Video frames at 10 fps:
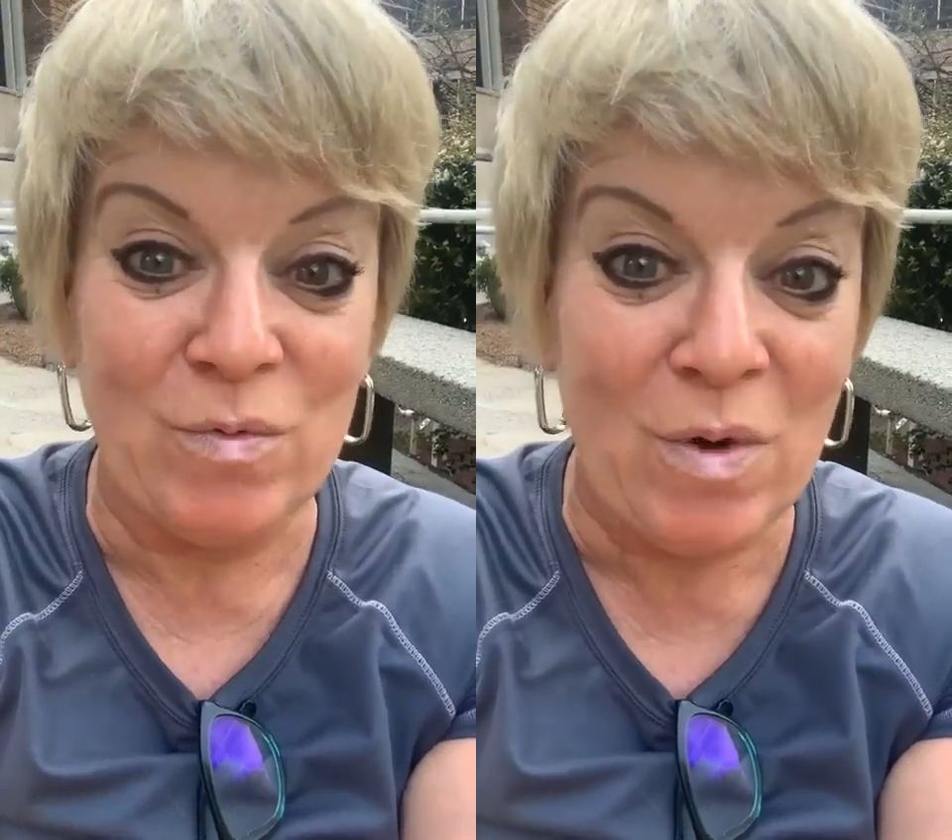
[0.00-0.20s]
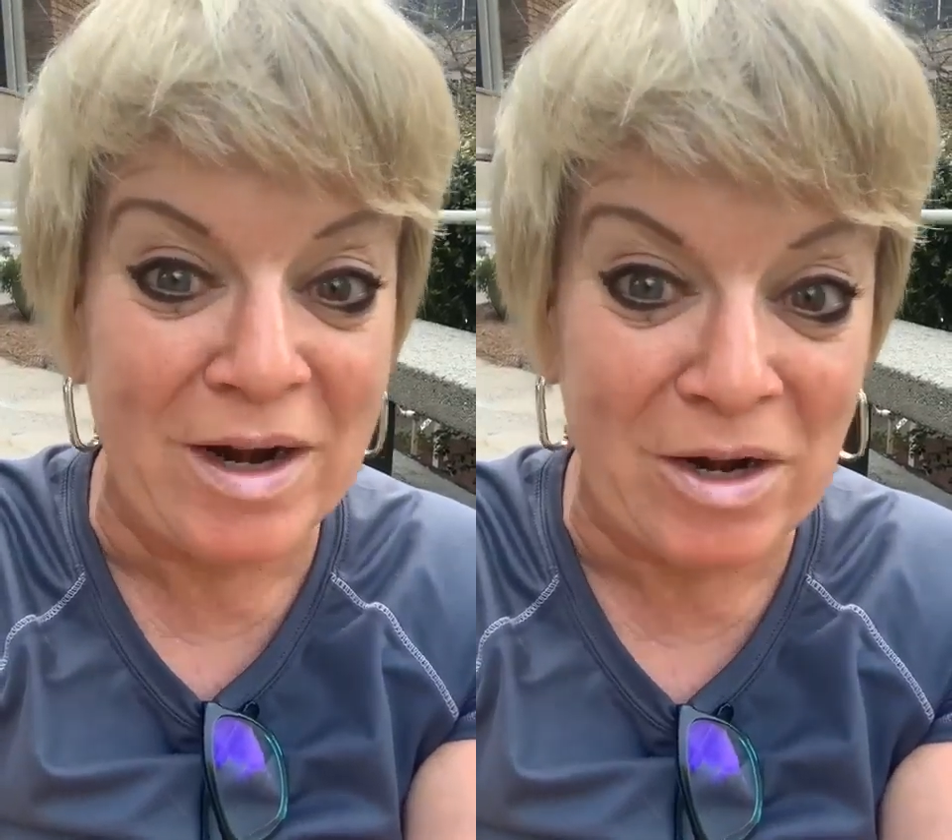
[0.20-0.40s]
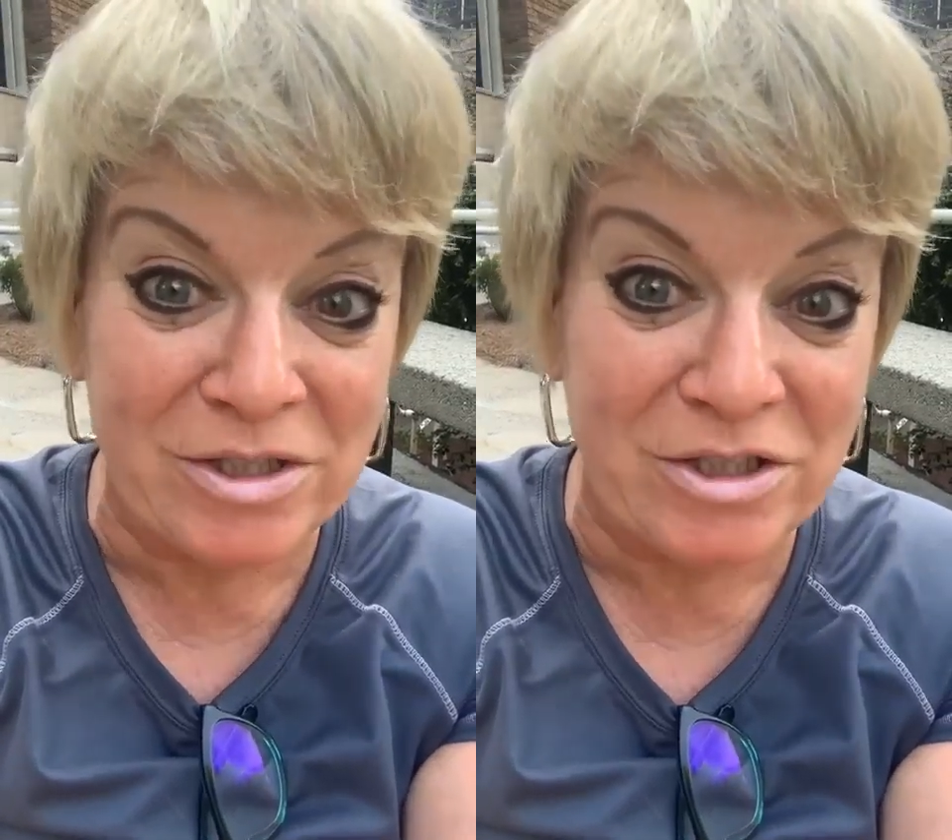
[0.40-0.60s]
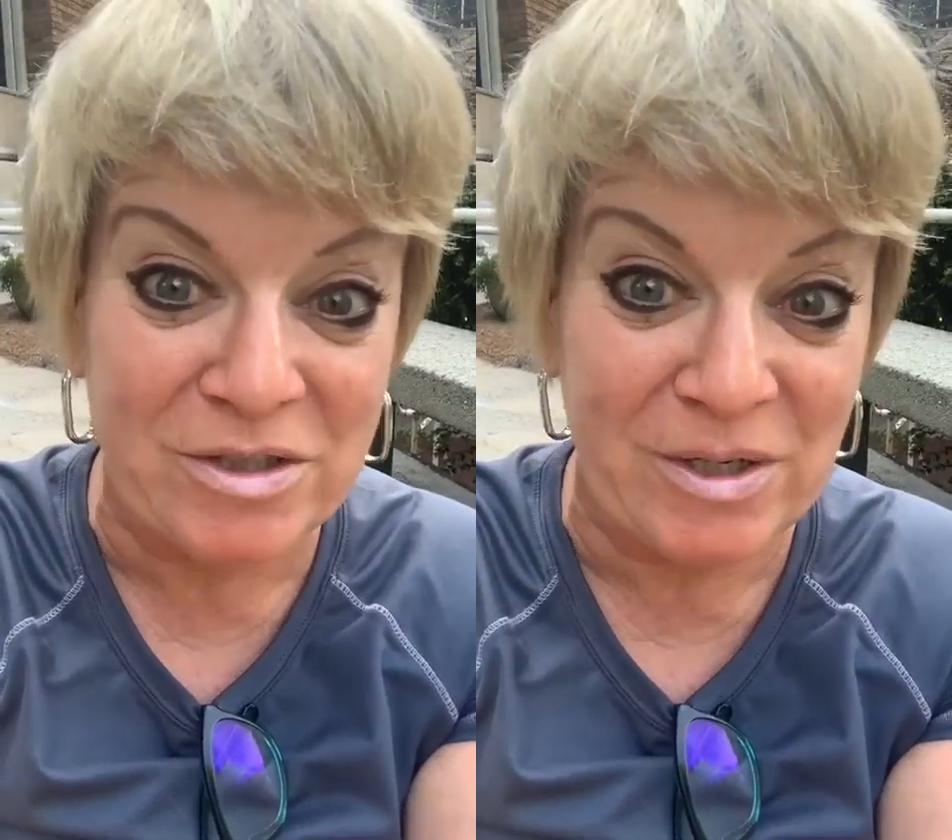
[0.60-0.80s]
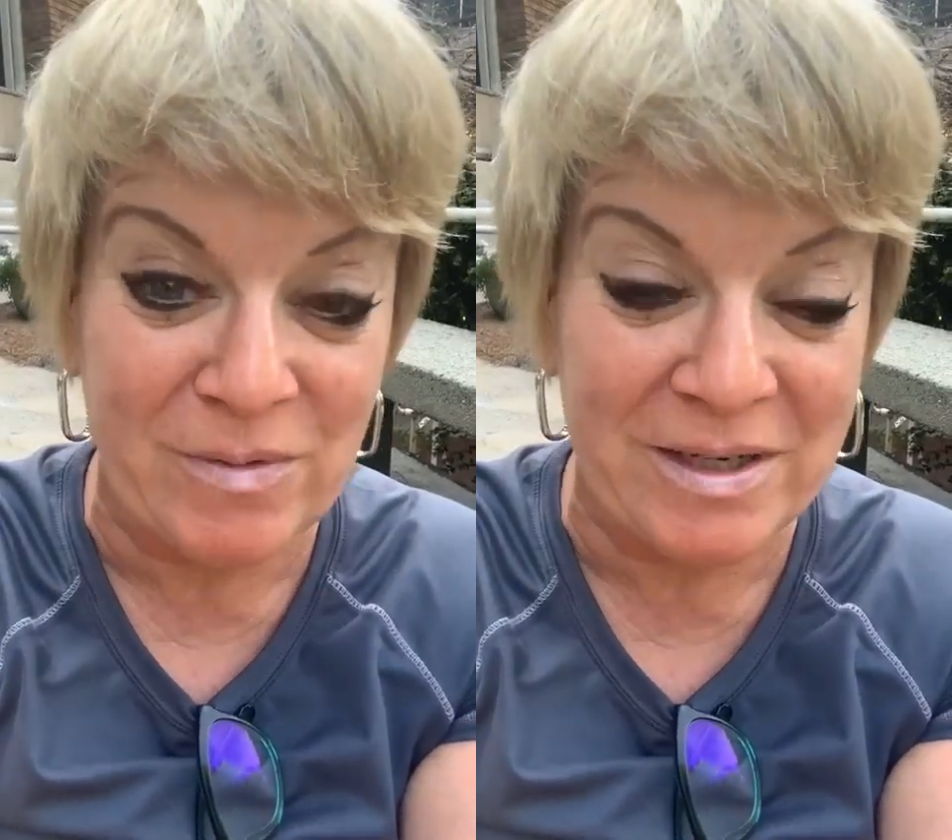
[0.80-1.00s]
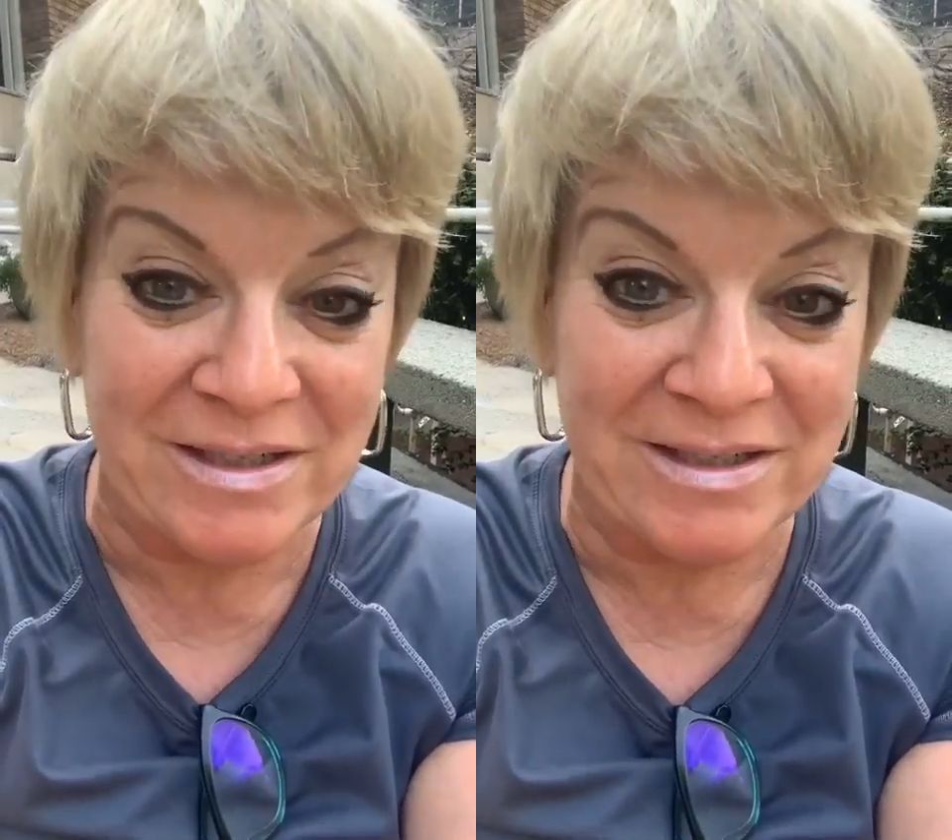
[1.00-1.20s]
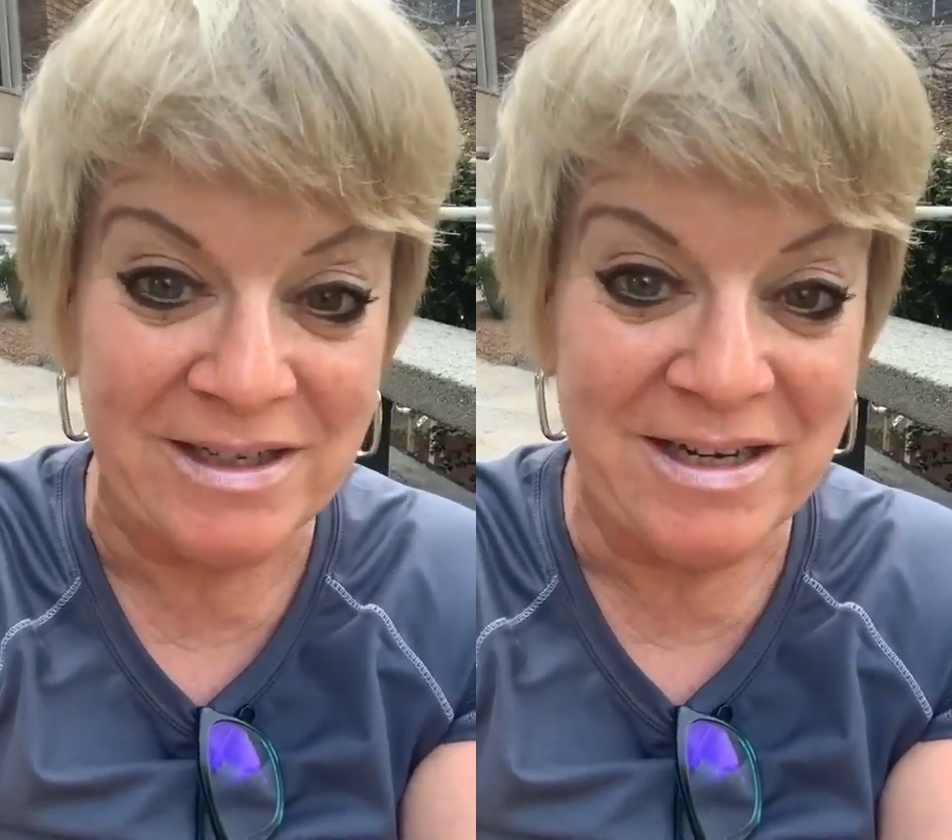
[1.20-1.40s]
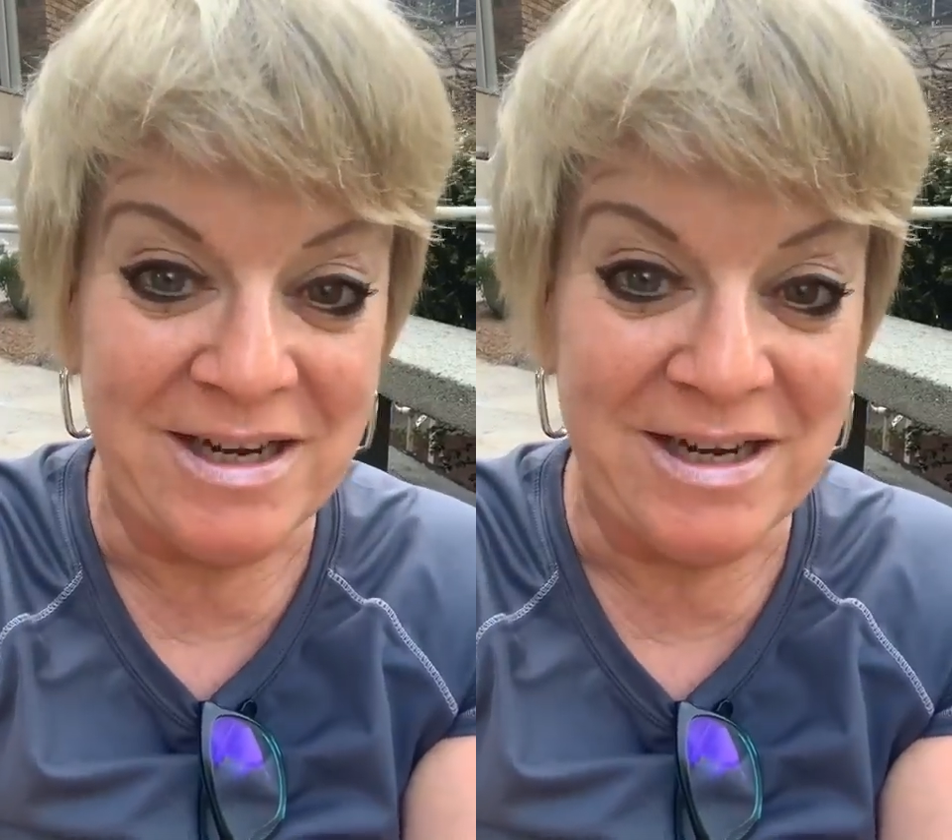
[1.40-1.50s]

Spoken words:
"What are you doing?"